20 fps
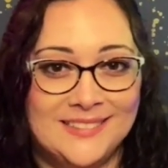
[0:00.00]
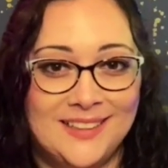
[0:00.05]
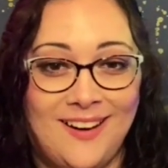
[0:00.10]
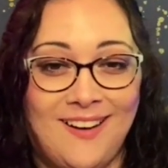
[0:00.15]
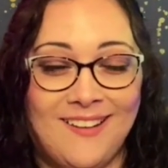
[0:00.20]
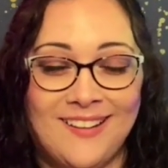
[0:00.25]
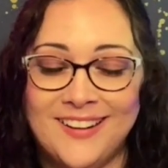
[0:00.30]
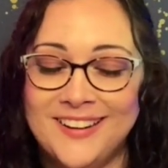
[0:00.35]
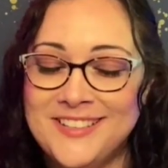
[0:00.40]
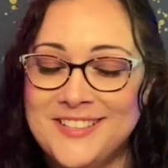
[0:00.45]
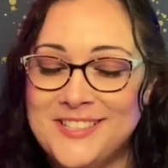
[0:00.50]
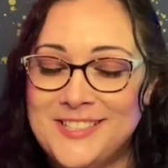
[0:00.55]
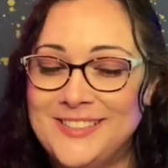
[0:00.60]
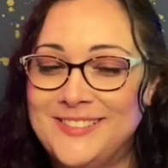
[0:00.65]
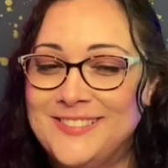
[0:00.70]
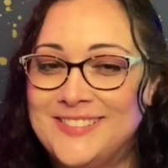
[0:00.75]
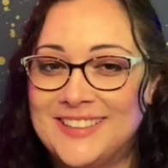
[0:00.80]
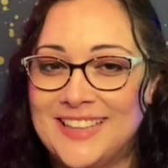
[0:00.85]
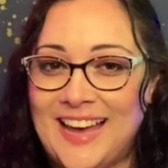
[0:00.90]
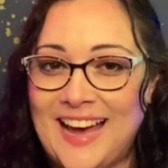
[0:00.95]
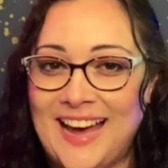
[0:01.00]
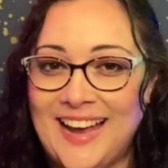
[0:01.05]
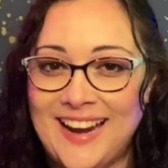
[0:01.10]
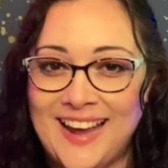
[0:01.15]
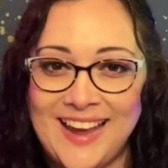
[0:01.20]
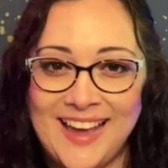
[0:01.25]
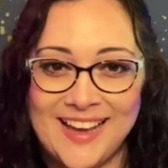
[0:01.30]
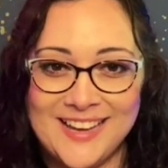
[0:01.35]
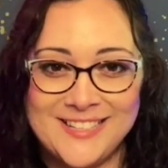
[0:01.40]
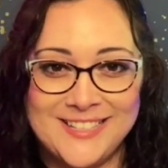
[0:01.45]
aren't you glad I
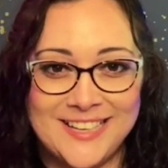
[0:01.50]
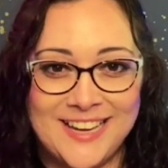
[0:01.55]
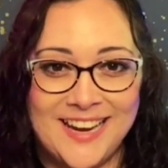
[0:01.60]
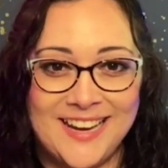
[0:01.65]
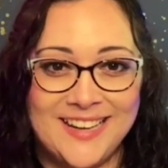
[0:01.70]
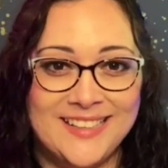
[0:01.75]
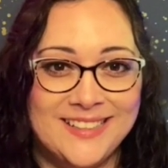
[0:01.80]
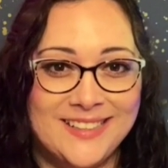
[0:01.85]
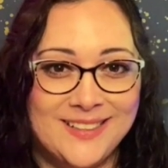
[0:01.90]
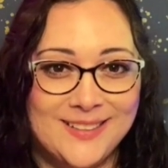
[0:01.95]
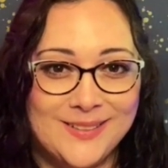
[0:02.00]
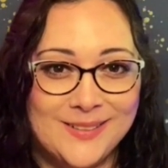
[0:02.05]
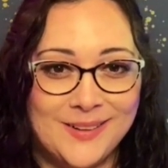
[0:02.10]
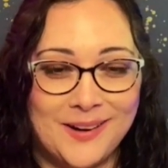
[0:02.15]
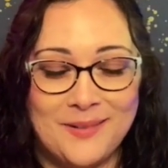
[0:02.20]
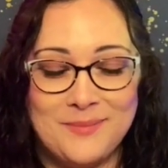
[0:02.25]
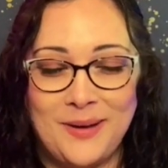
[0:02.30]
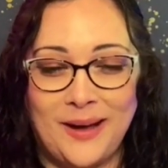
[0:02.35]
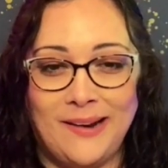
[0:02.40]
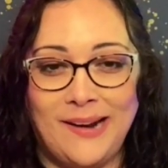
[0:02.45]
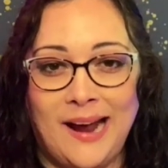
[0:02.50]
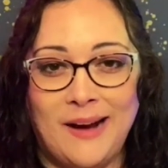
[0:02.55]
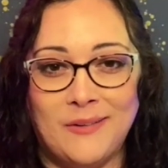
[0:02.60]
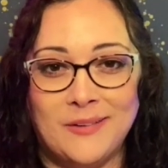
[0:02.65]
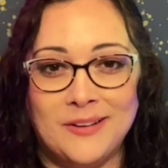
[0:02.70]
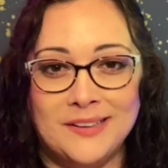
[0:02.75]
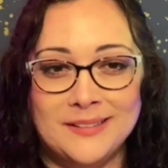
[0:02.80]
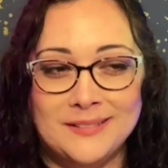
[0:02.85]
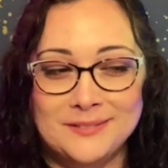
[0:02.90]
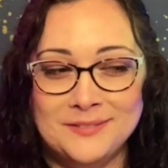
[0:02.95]
educated you about
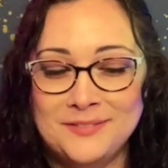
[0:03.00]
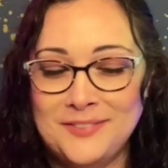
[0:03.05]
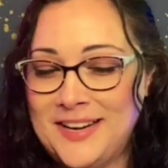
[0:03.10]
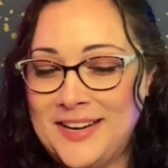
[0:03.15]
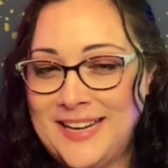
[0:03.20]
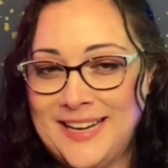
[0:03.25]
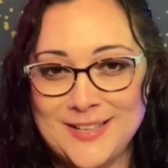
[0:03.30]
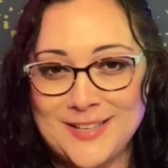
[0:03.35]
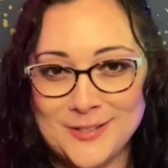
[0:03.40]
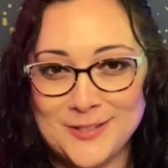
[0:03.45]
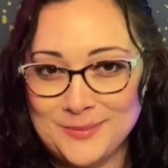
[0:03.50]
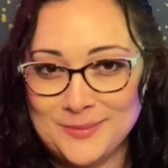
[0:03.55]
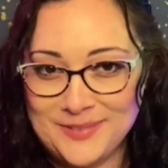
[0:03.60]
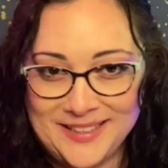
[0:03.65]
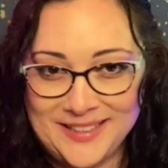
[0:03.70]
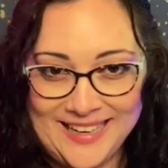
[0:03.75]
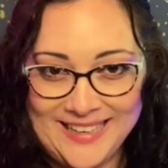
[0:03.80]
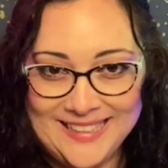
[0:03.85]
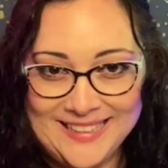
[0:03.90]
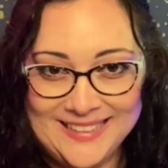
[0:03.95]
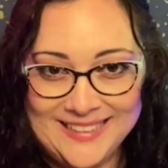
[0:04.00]
our financial banana?